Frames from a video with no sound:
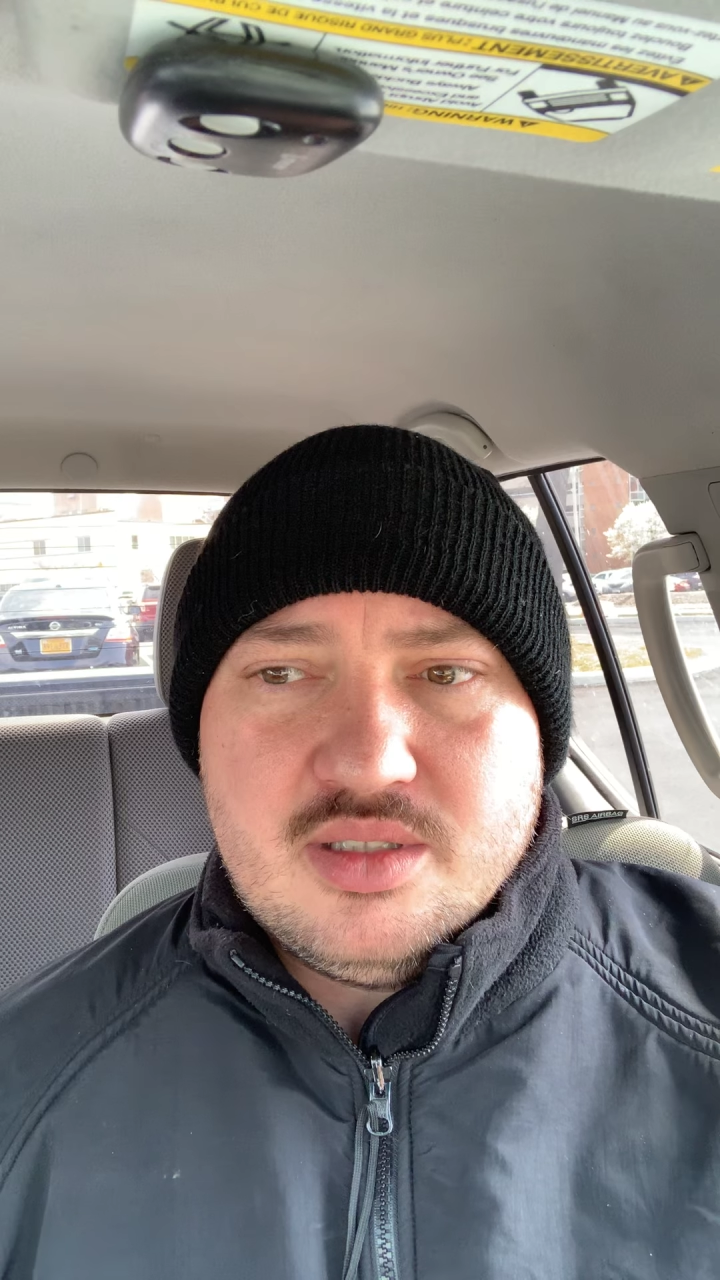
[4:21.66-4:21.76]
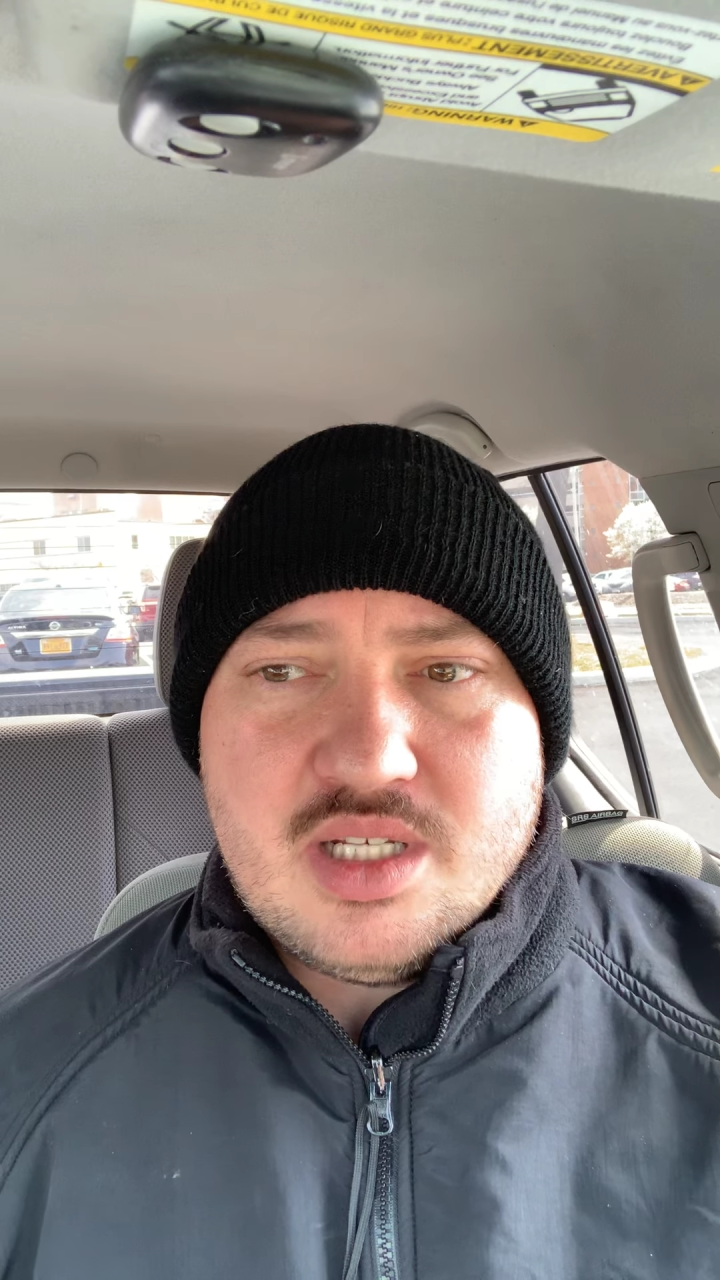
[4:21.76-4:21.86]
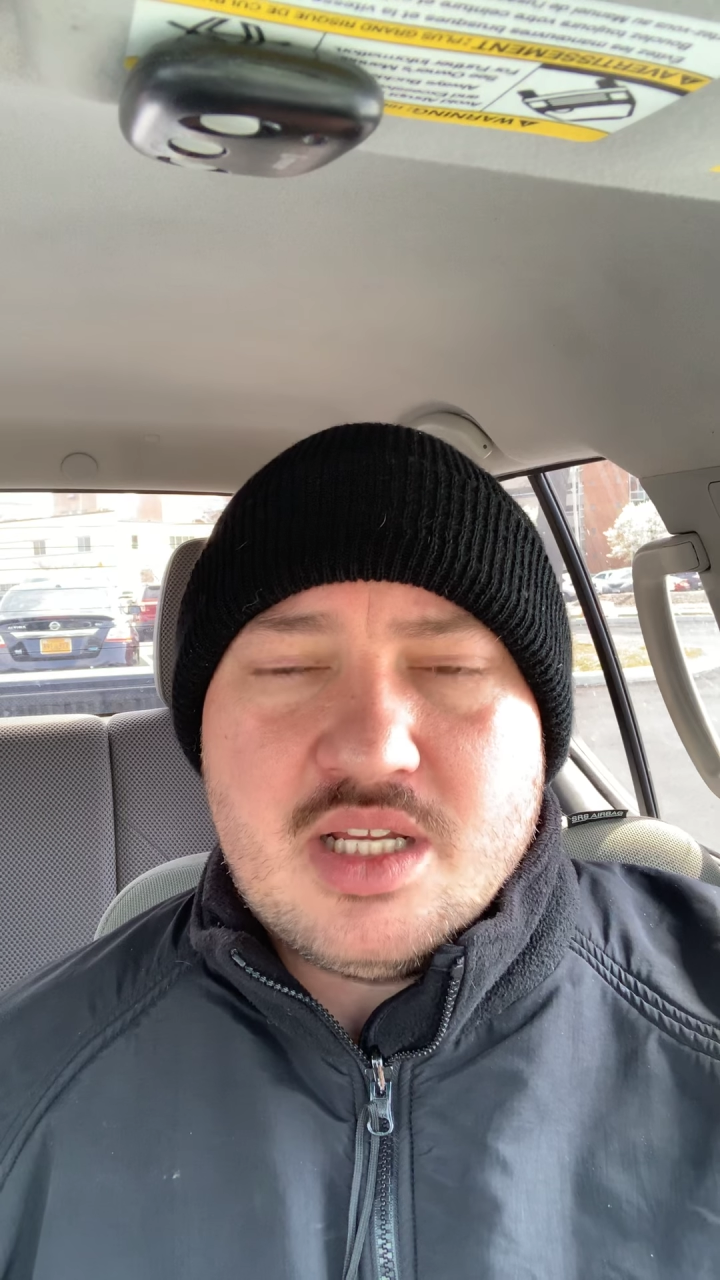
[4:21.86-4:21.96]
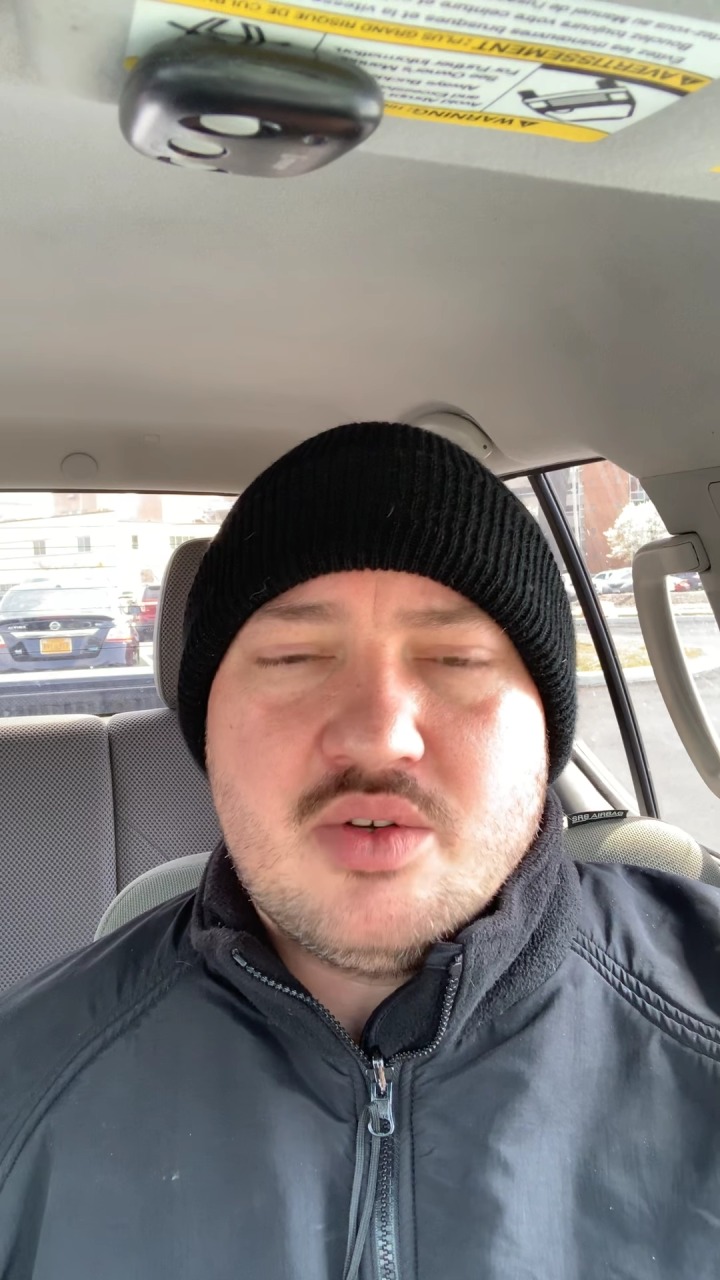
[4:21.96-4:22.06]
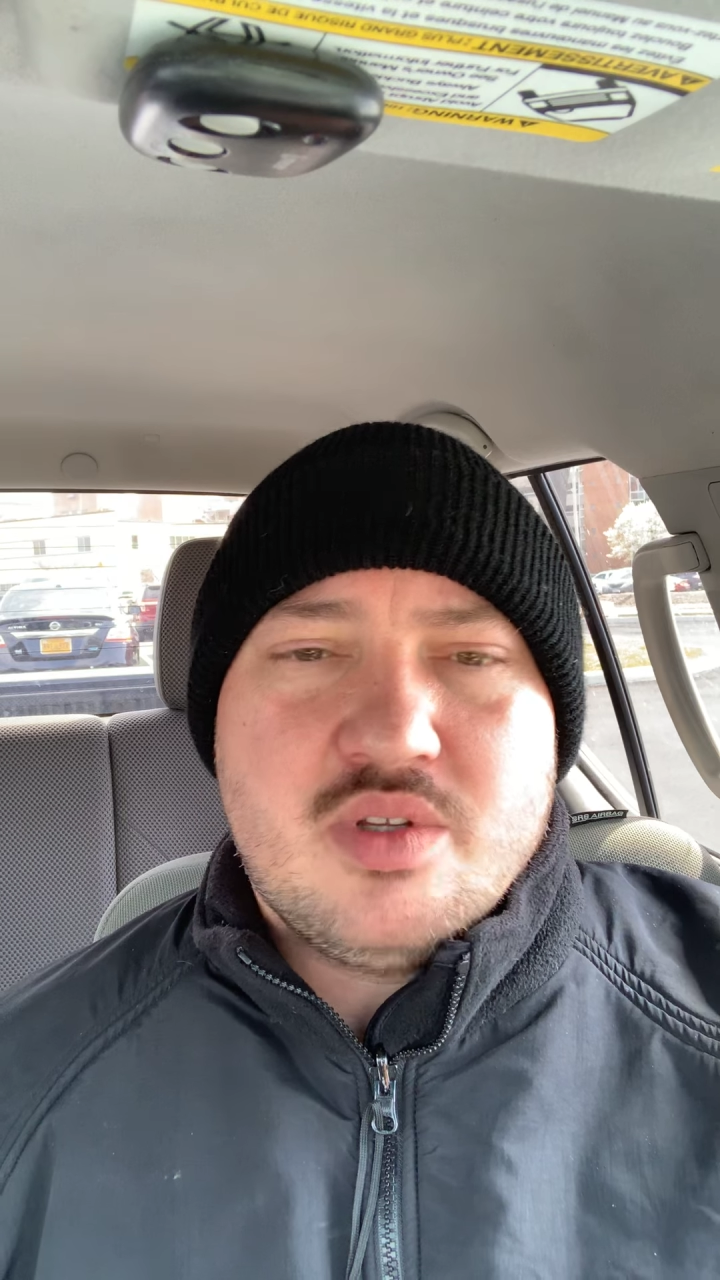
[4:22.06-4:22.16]

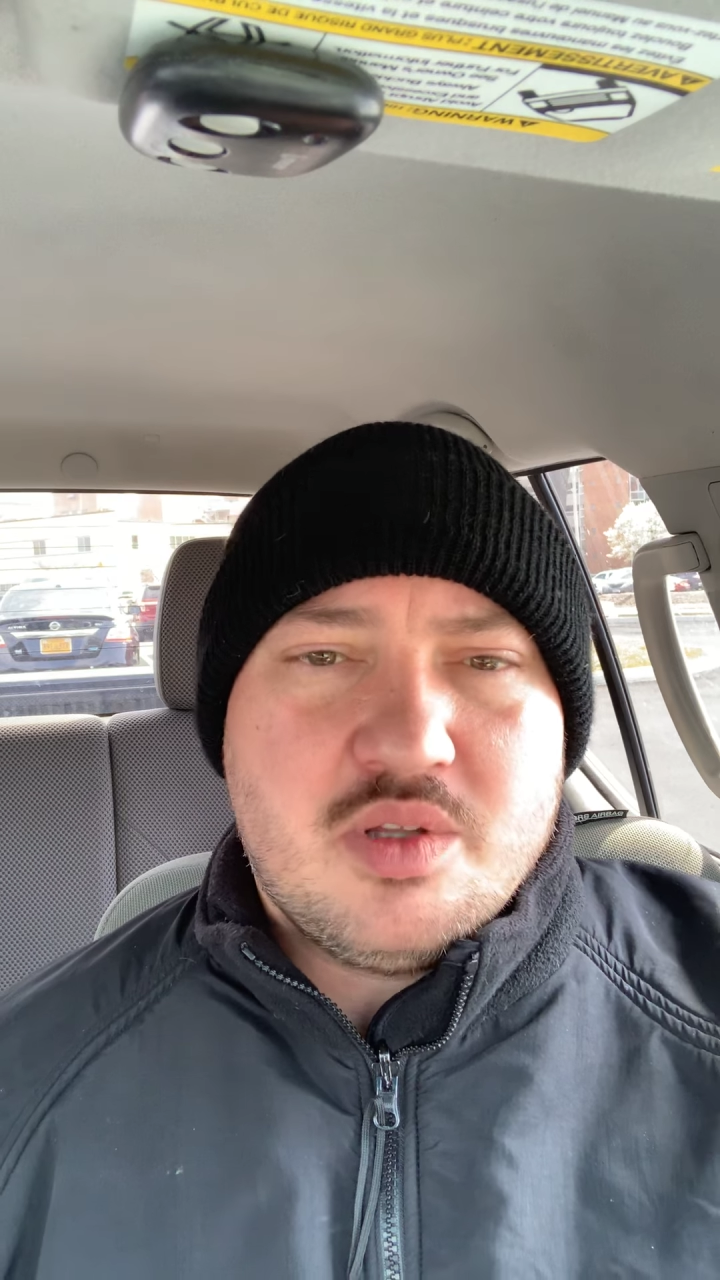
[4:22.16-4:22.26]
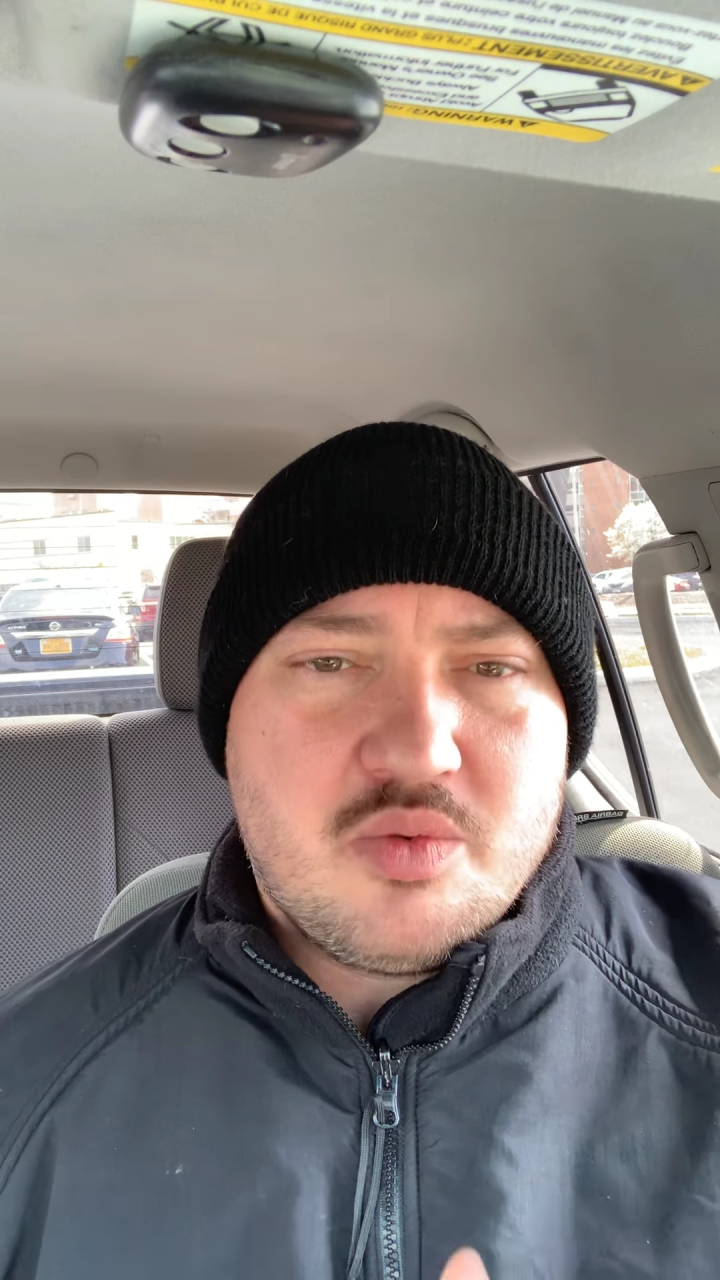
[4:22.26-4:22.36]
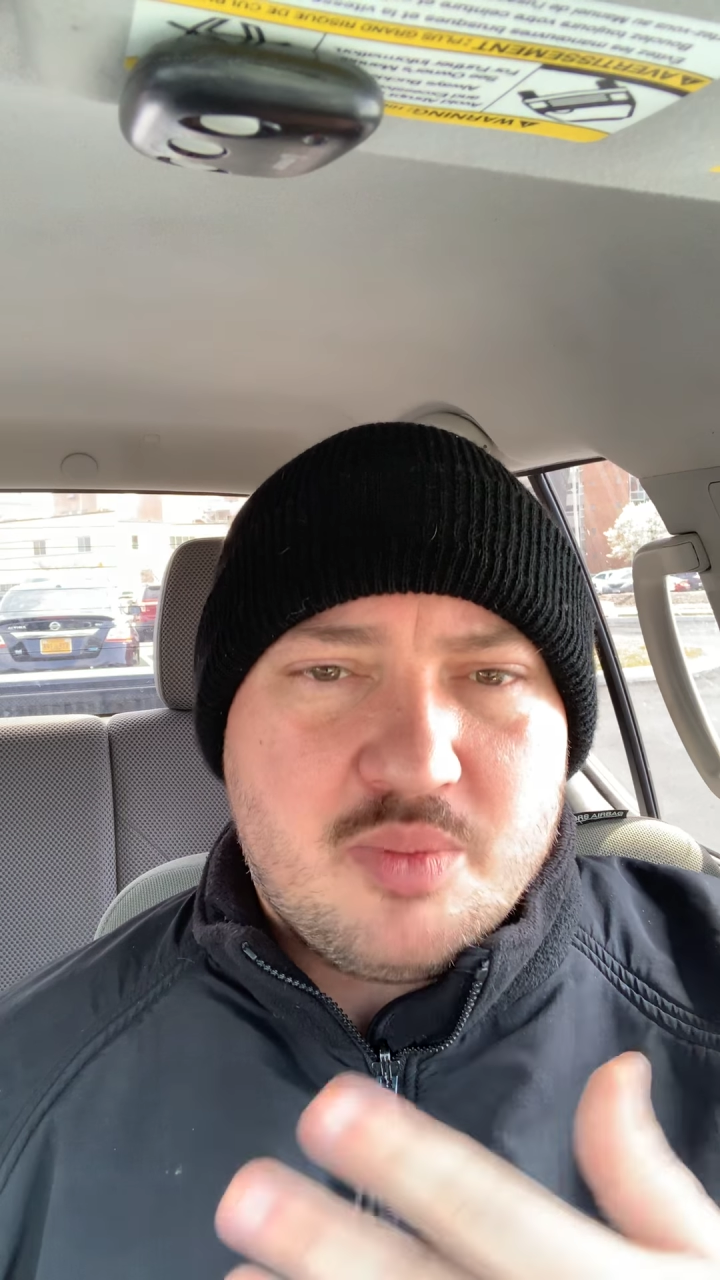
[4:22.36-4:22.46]
And I know that there